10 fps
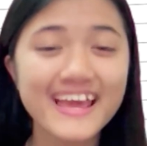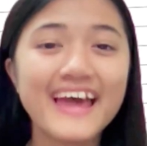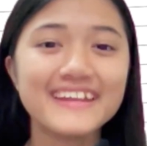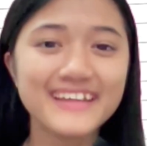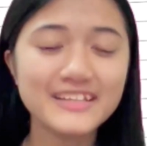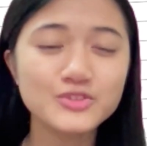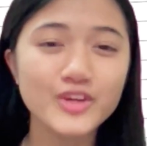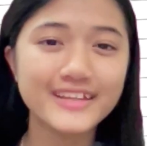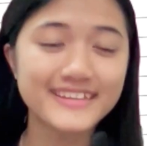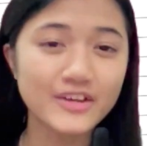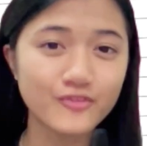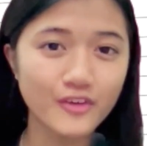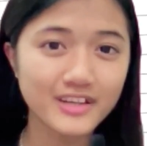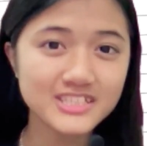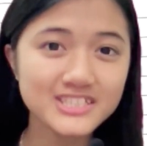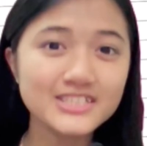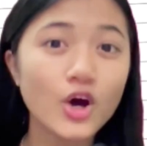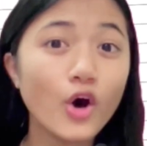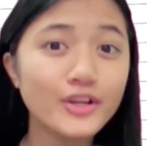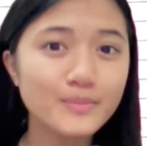then you can take foundation
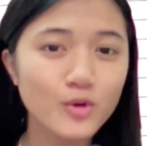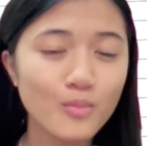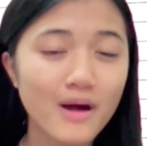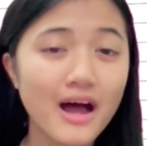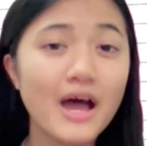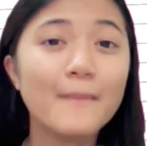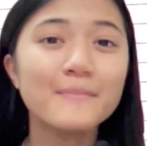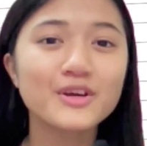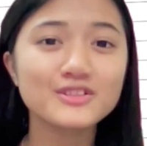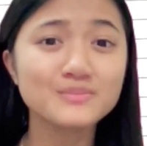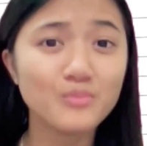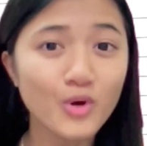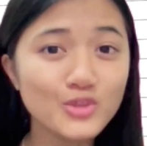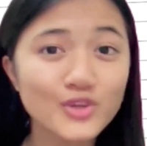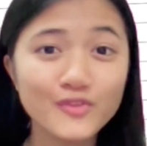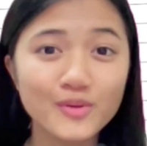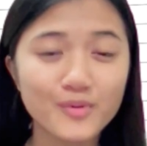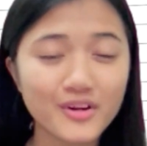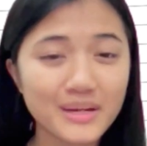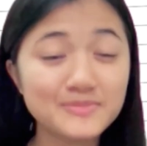or diploma because most of the
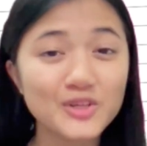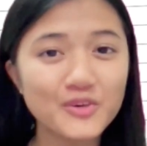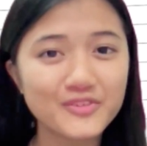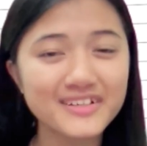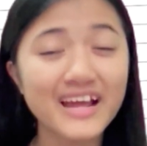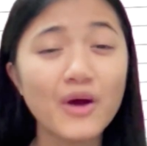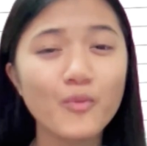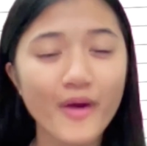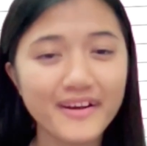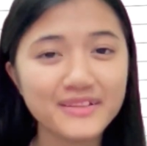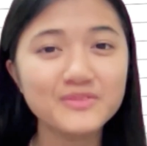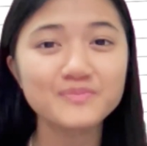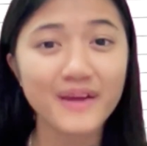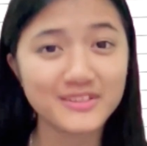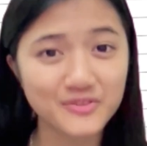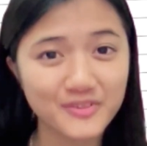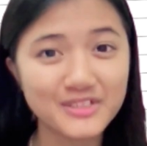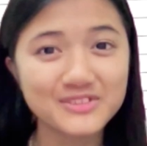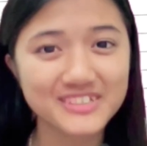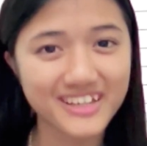programs offered are very specific
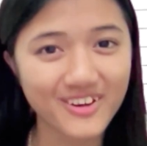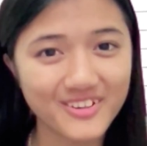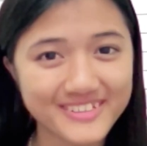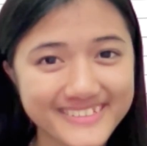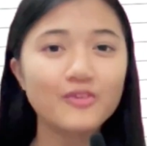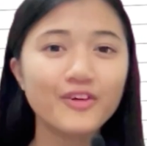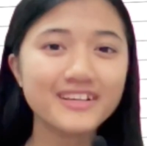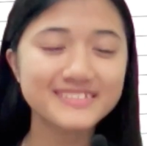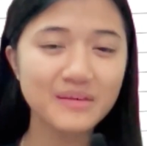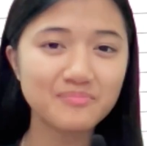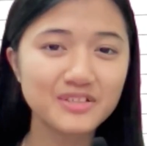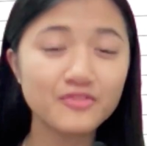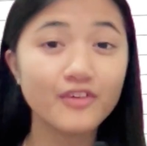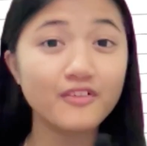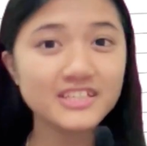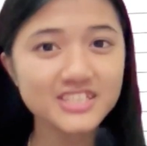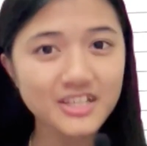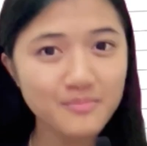to the course. For example, foundation in